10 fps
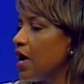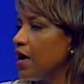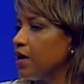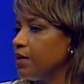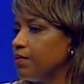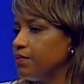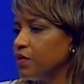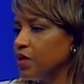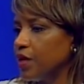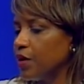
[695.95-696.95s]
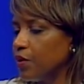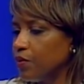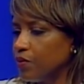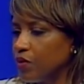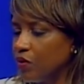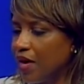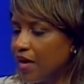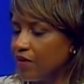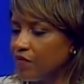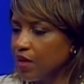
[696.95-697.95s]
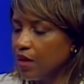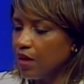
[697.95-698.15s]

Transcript: You have